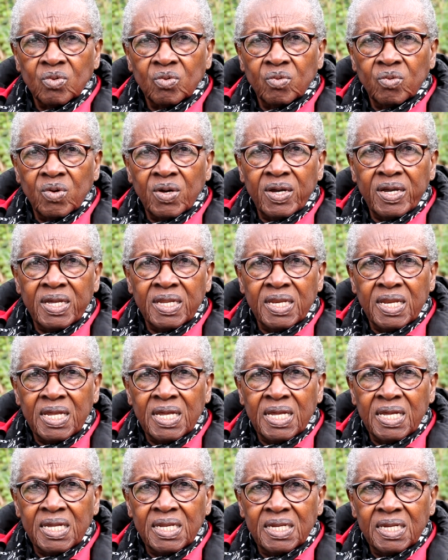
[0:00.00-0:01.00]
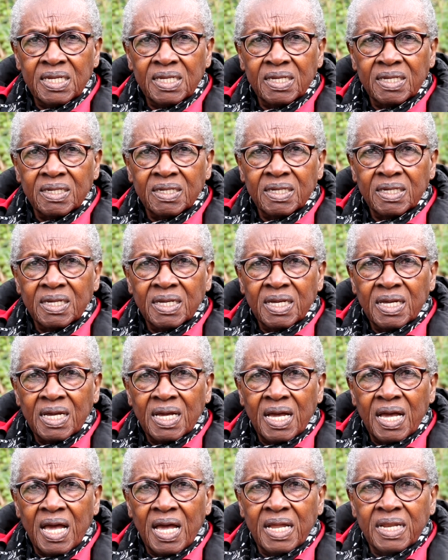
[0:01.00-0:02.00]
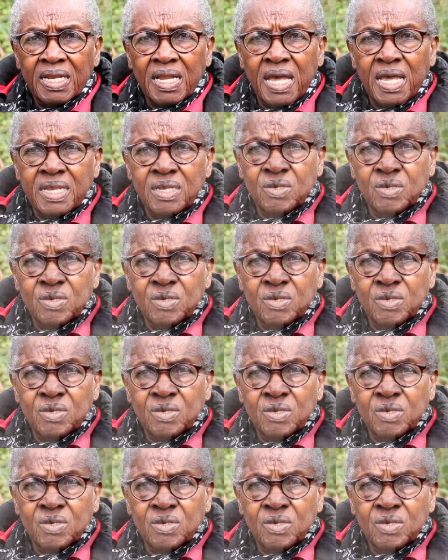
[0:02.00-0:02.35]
were in need, and I